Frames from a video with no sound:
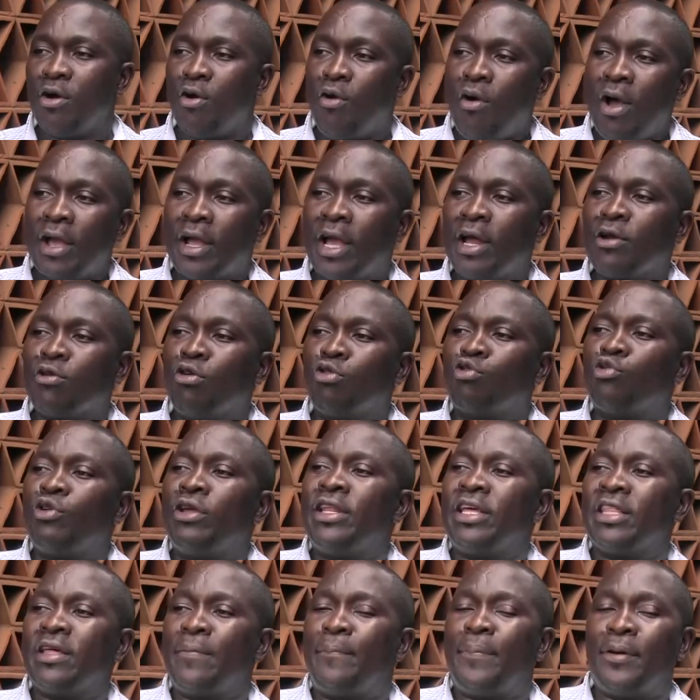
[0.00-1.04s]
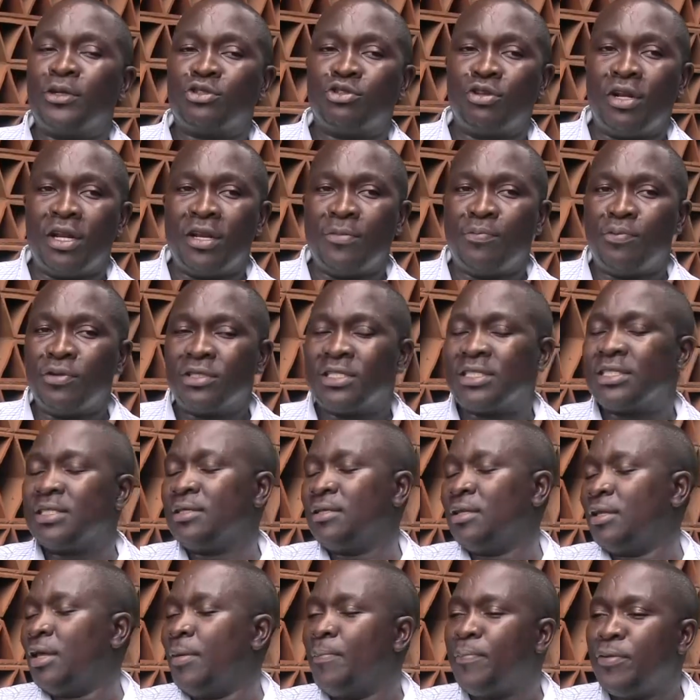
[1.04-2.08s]
Or I can go to any other person and he puts
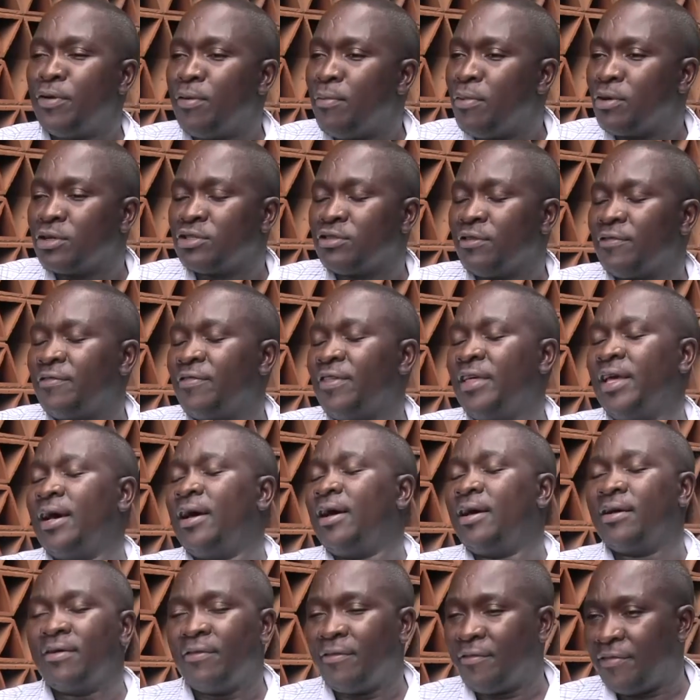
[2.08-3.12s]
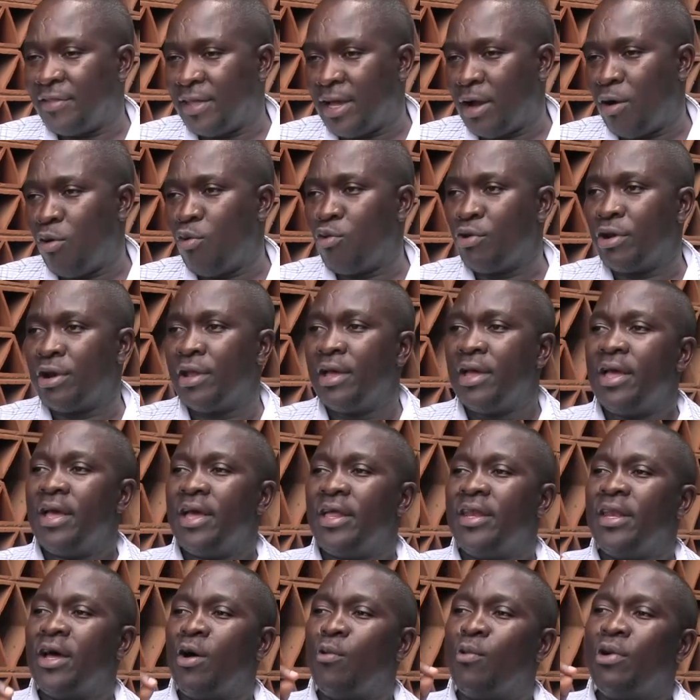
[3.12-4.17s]
a PO box of their own.
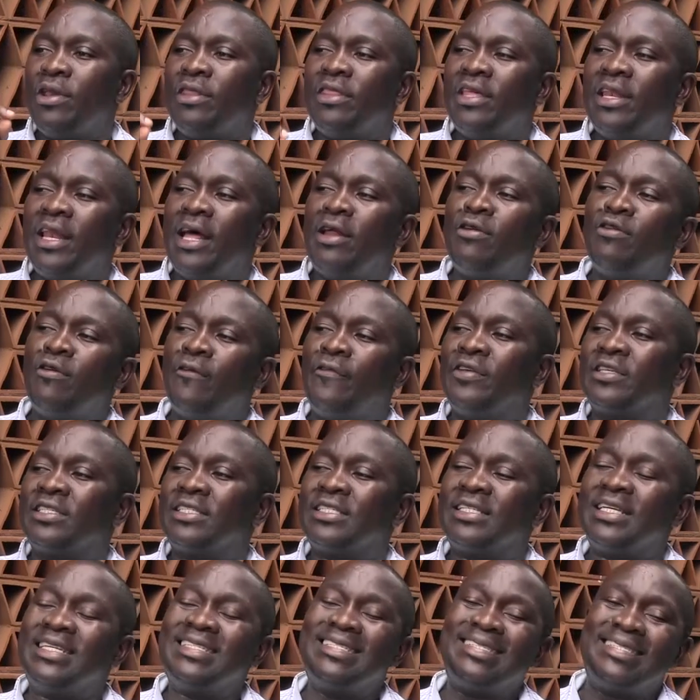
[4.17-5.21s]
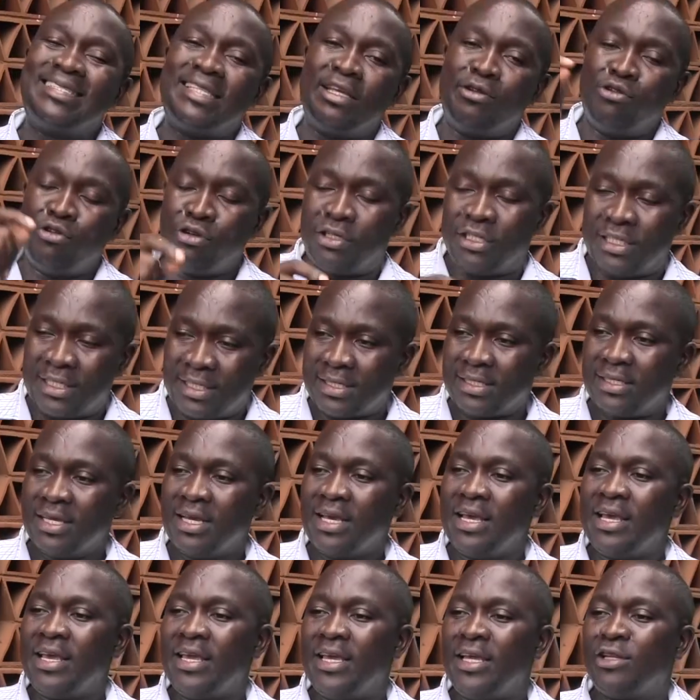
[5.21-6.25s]
Now when the land office sends the notice,
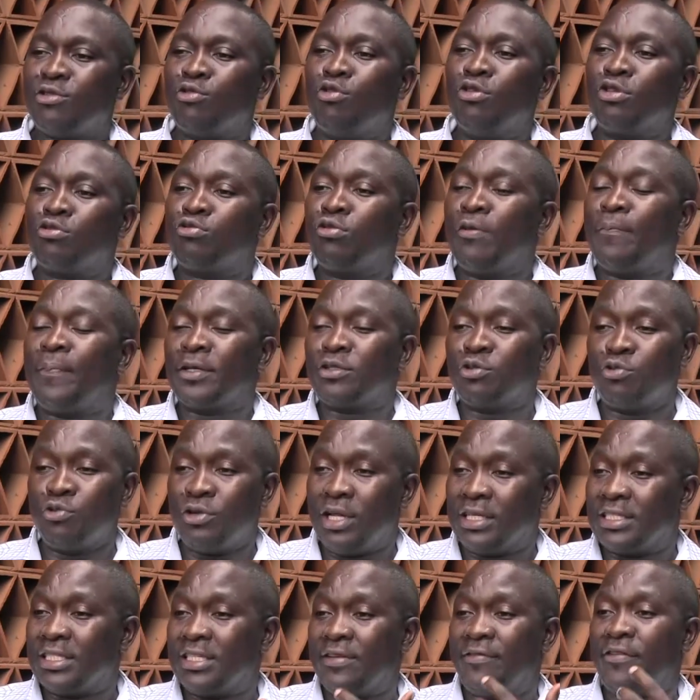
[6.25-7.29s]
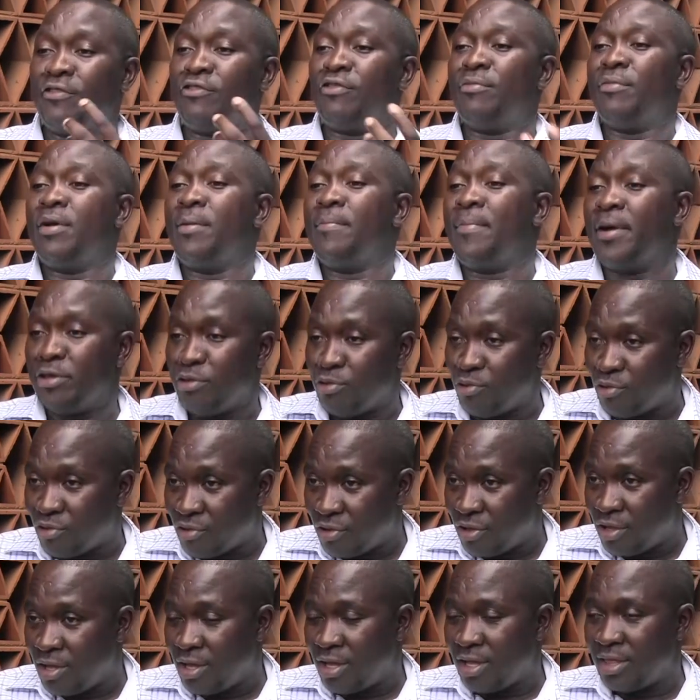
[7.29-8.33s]
it goes to a person who doesn't even remember you.
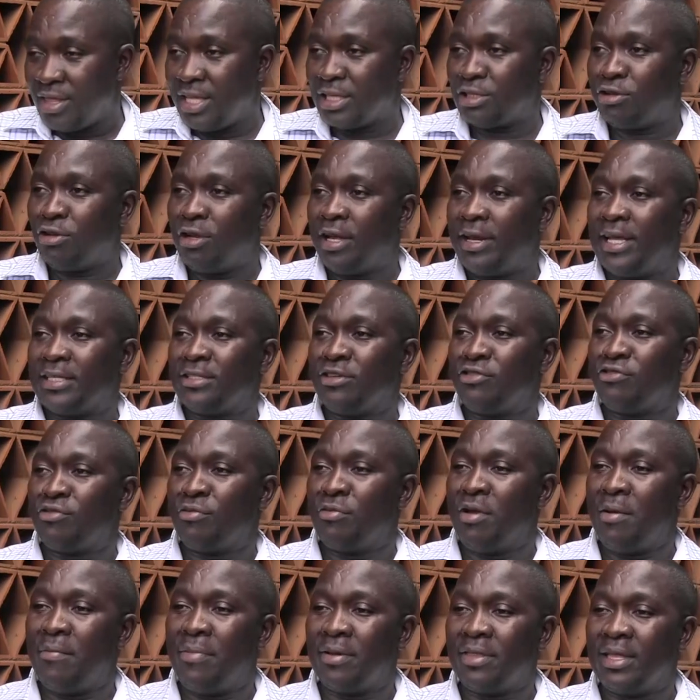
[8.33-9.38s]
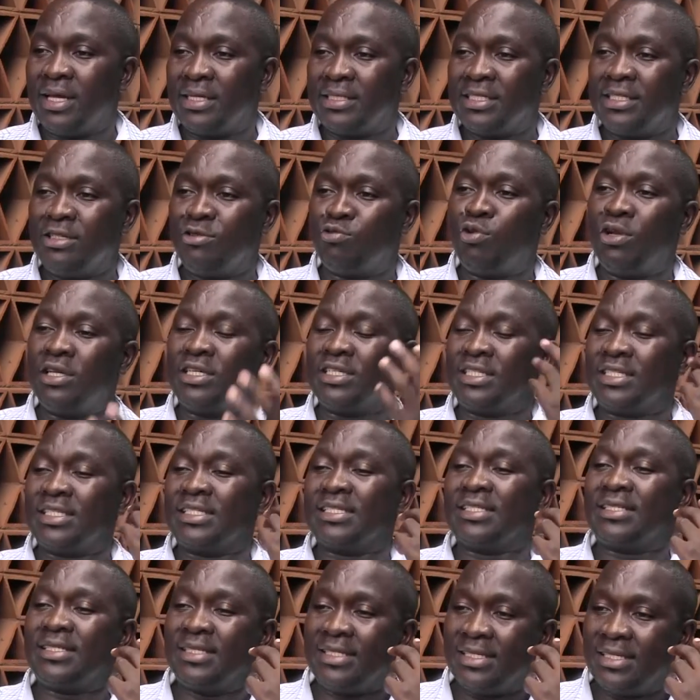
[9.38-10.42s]
This lawyer doesn't remember that in
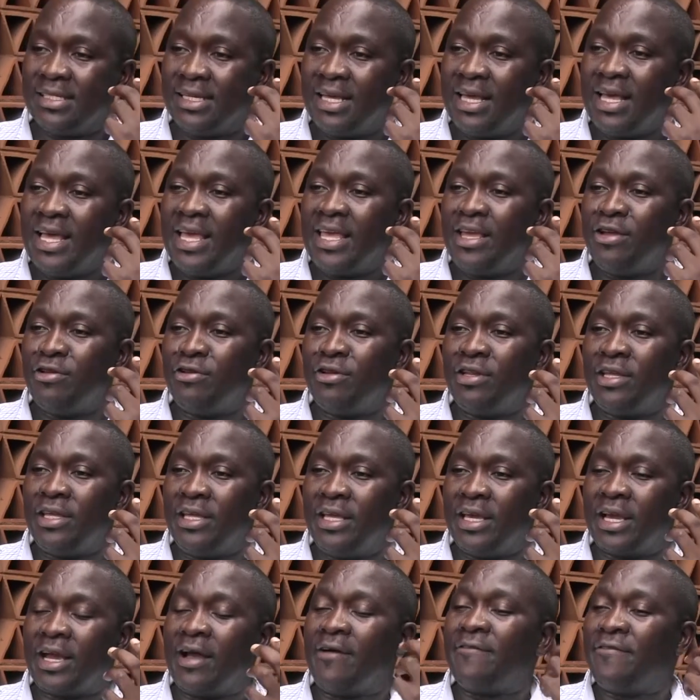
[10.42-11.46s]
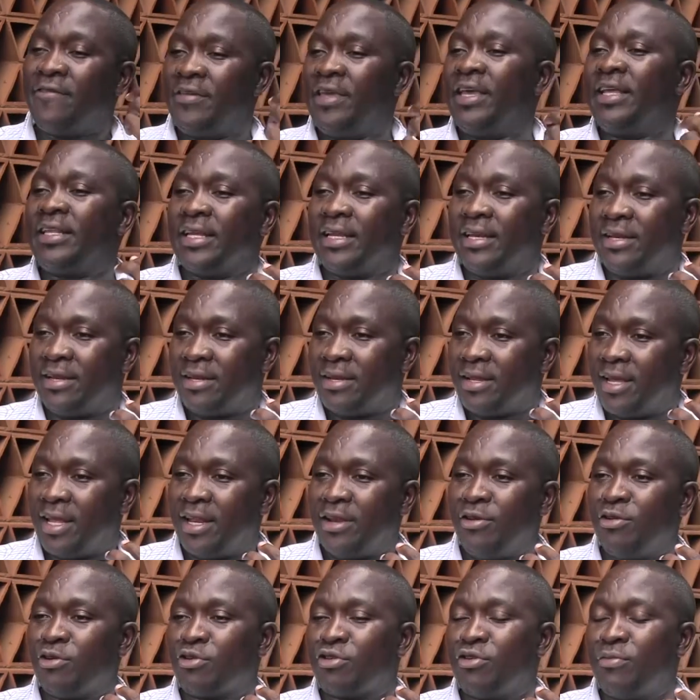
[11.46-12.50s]
2016 he caveated a
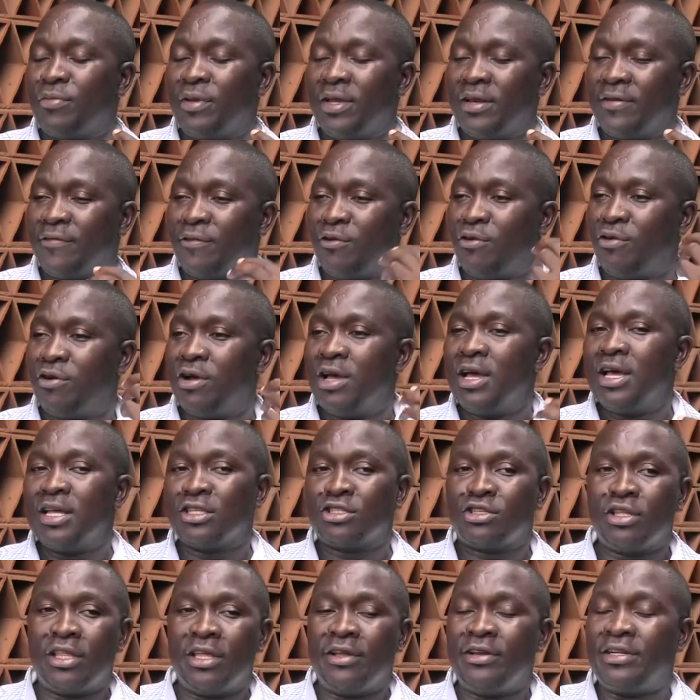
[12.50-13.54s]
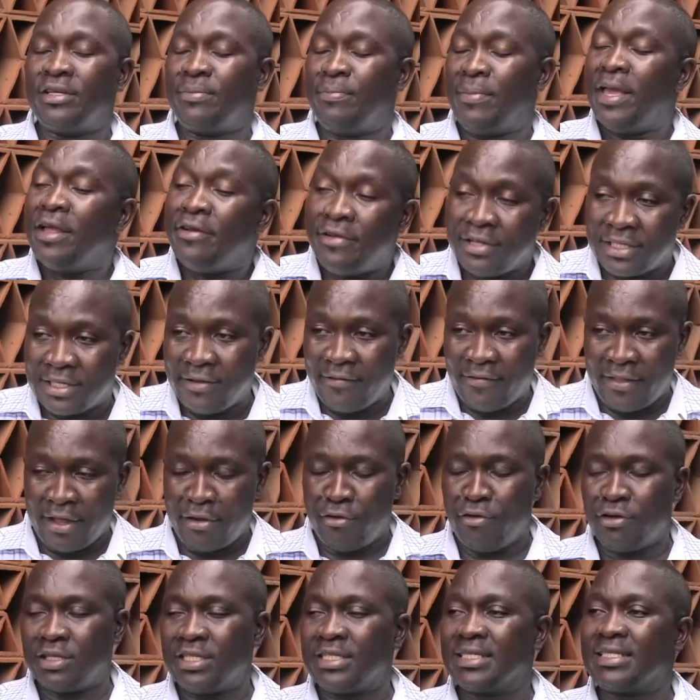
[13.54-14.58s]
document for, so they may receive the
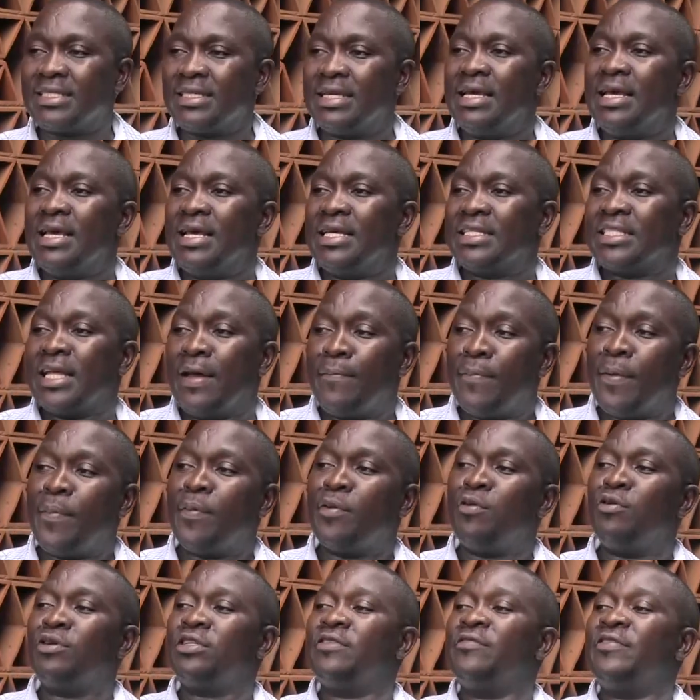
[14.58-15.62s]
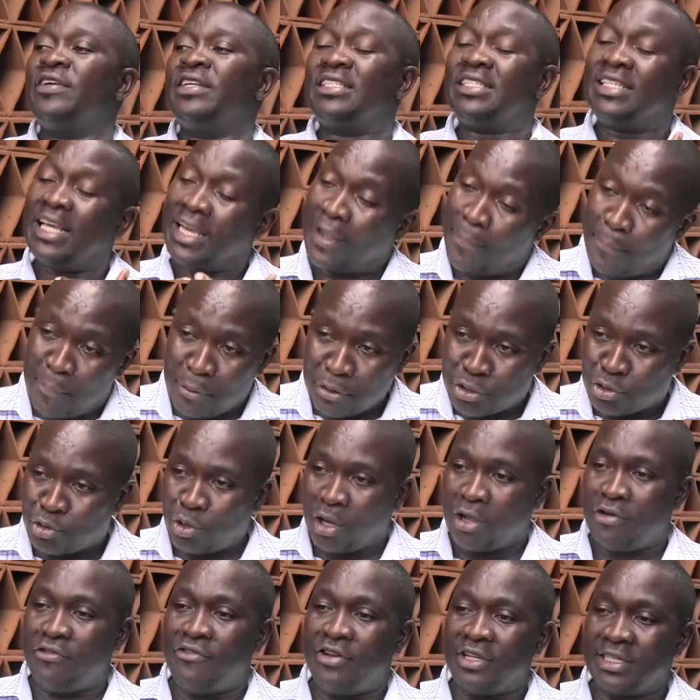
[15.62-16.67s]
notice. Some people don't even check
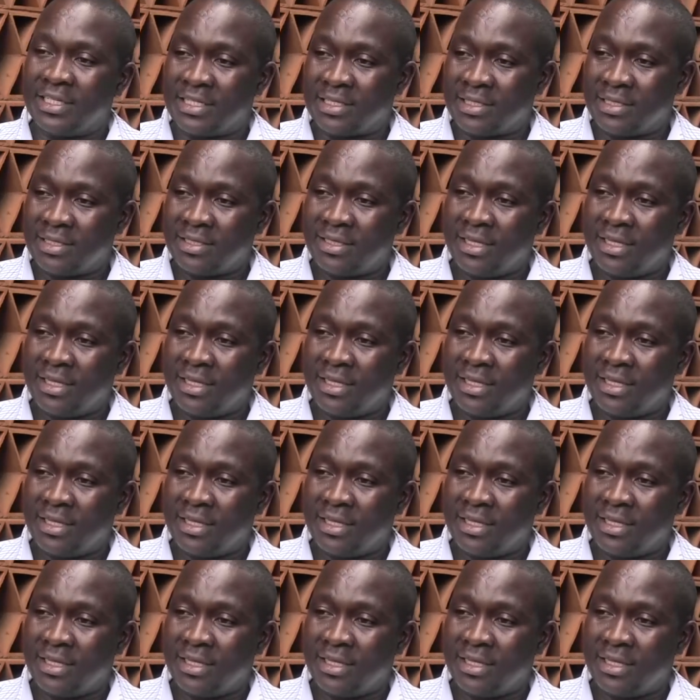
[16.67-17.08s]
postal addresses